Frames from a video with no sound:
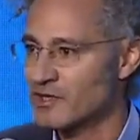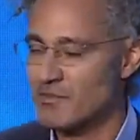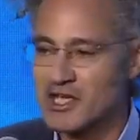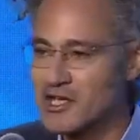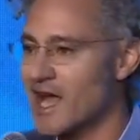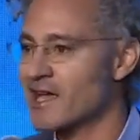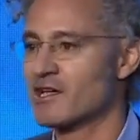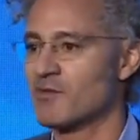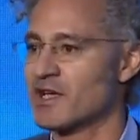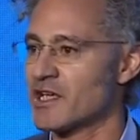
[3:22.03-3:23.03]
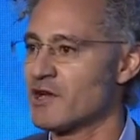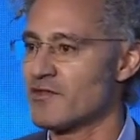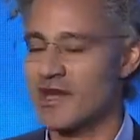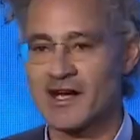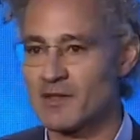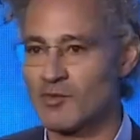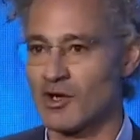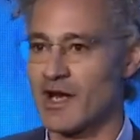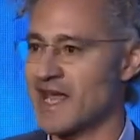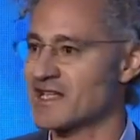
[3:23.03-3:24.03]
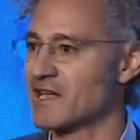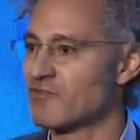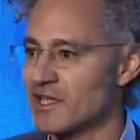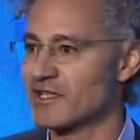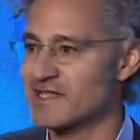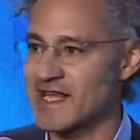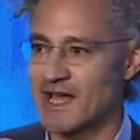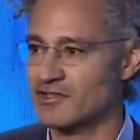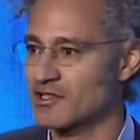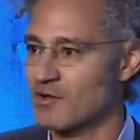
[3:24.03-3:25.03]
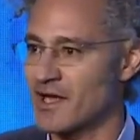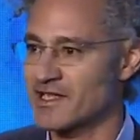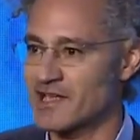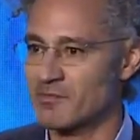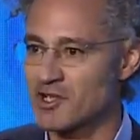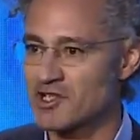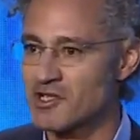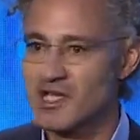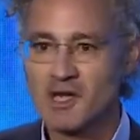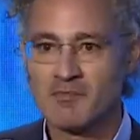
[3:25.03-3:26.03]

But you're not going to want to go there anymore as a really talented quantitative person,